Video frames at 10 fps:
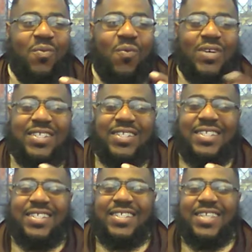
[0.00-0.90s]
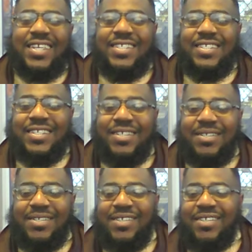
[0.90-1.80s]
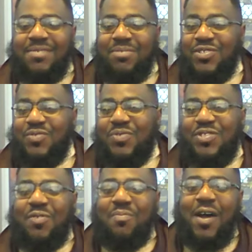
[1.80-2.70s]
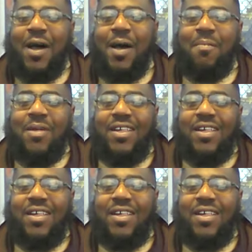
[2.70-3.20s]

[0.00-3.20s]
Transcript: want to see the sex scene, but you with your mom,